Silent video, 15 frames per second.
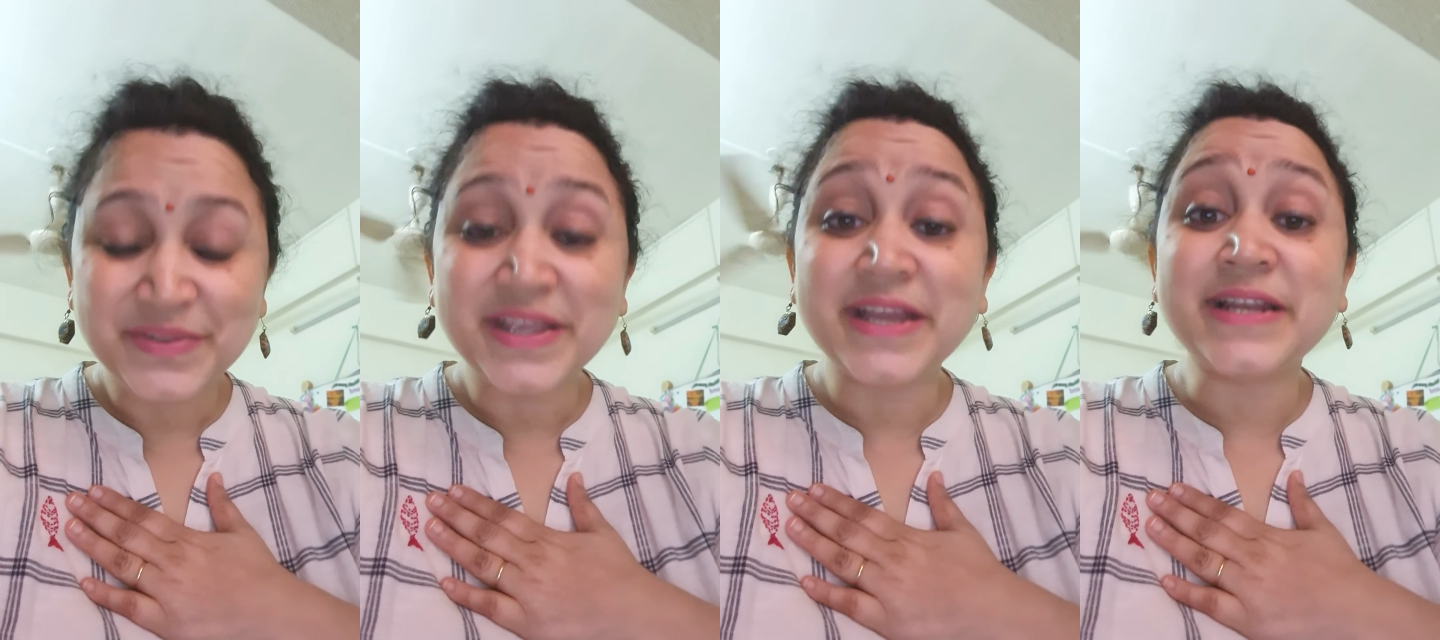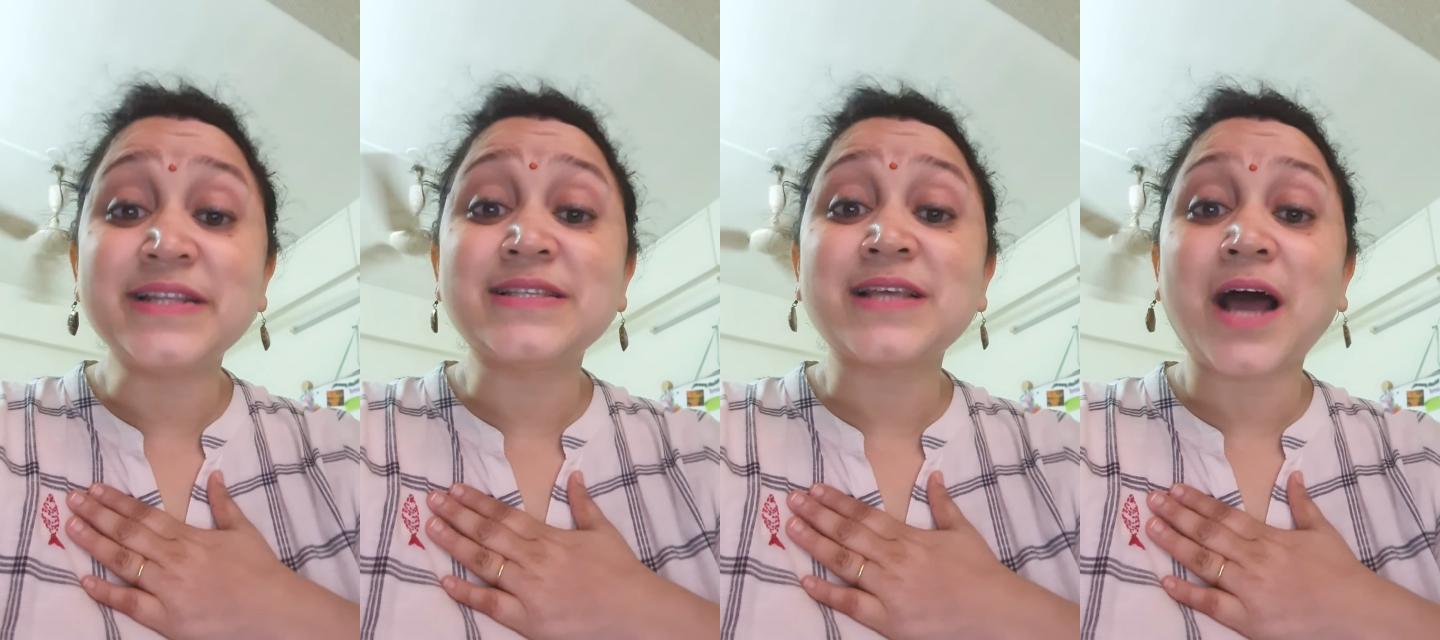
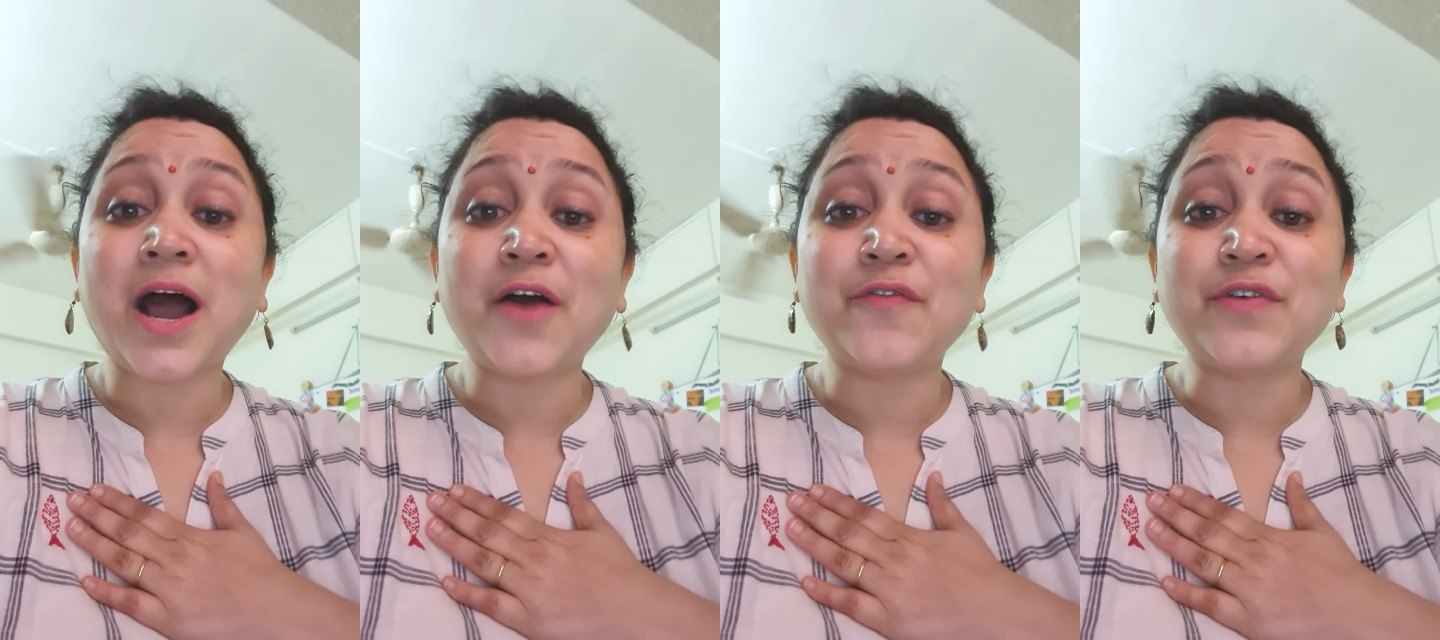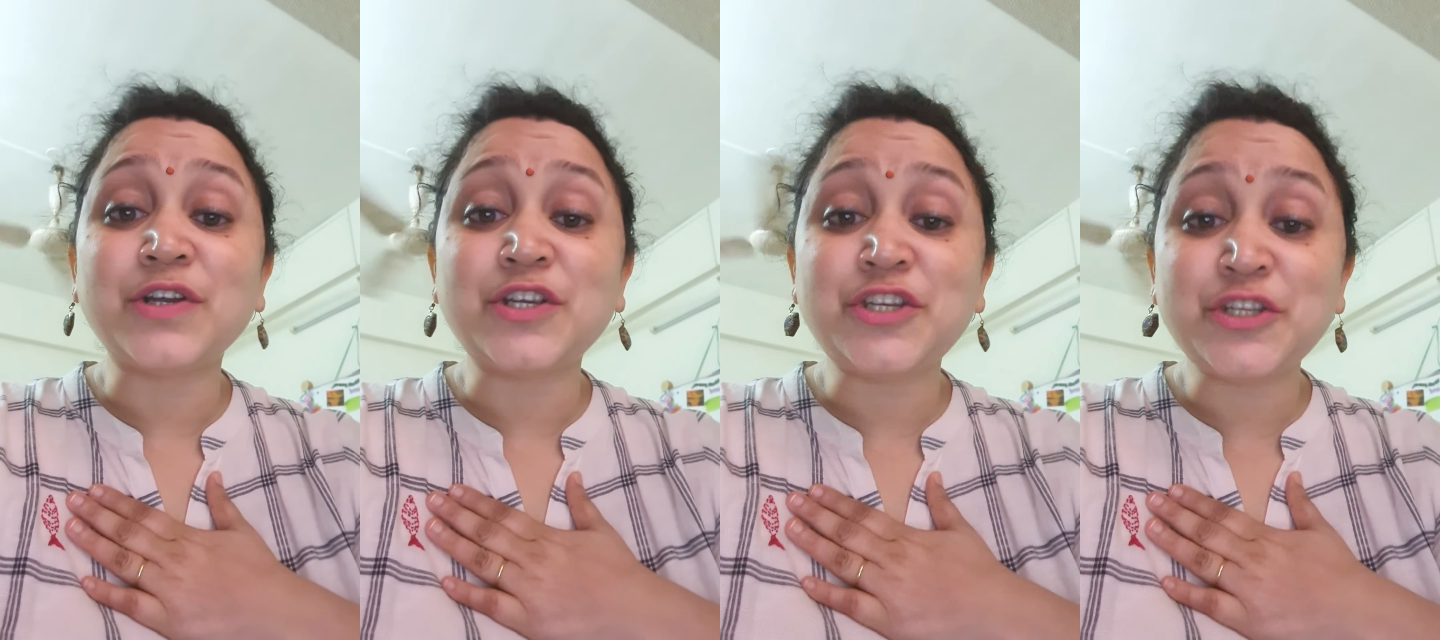it is
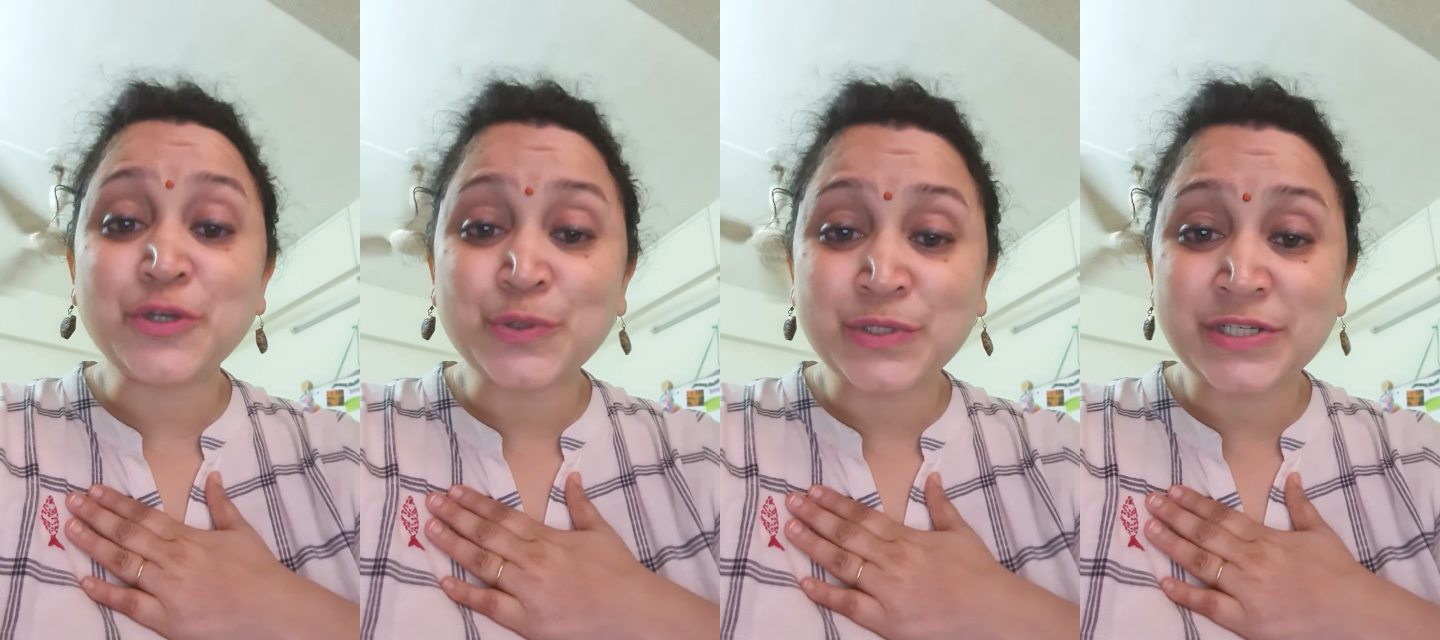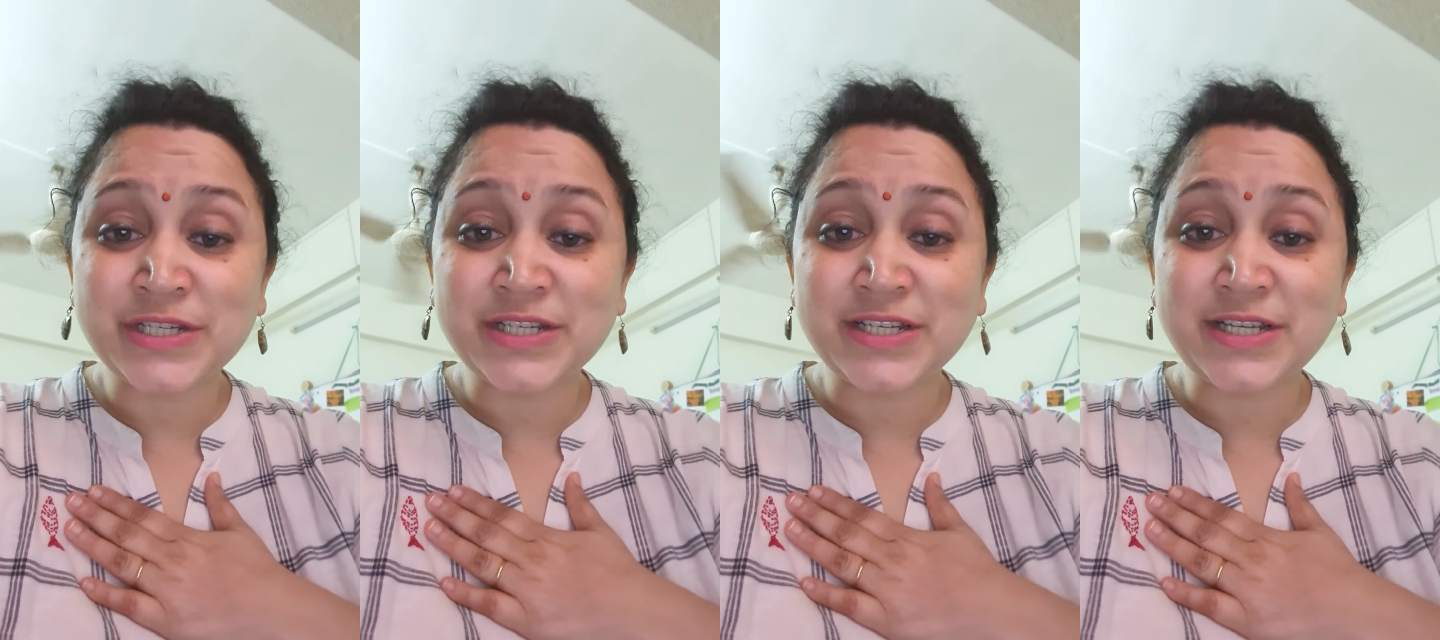our
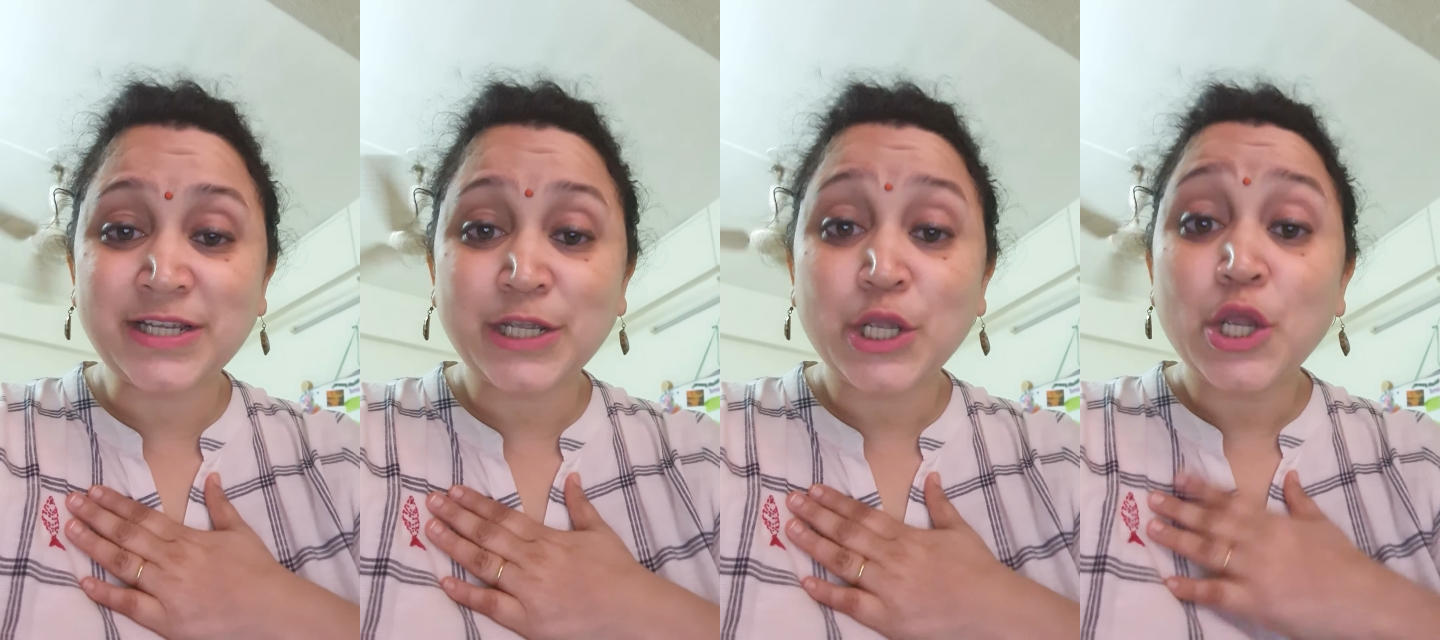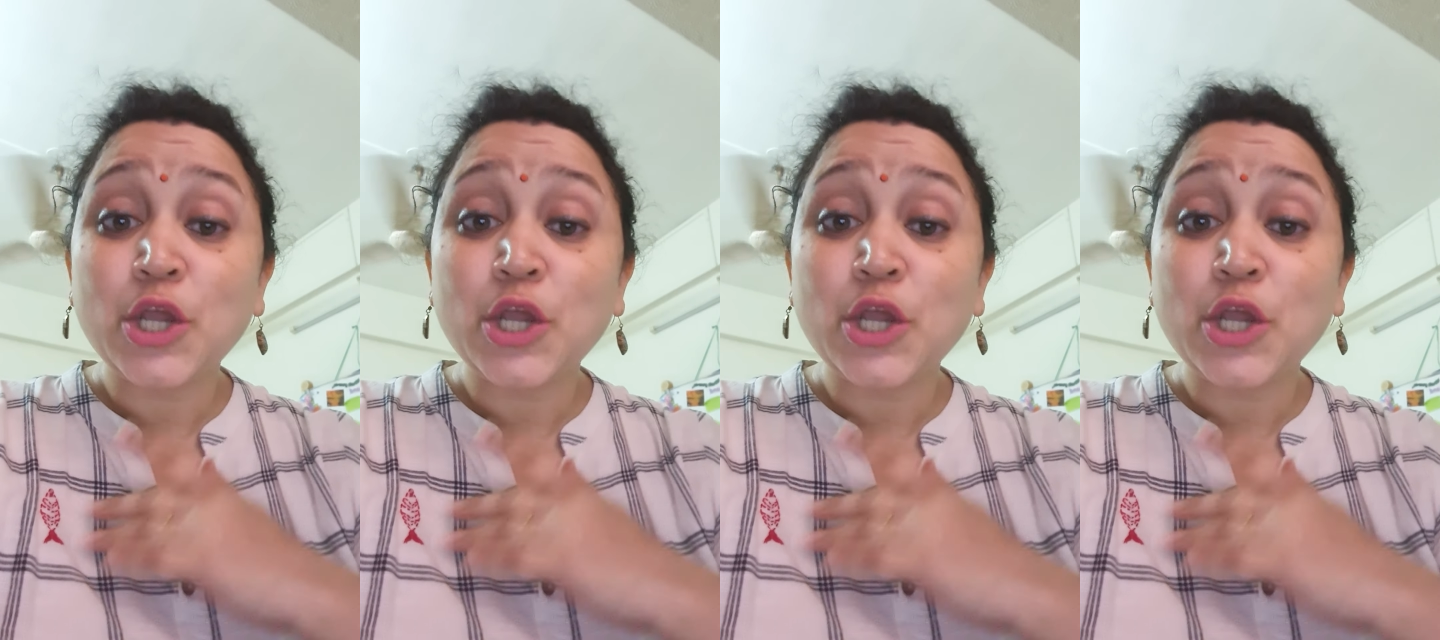duty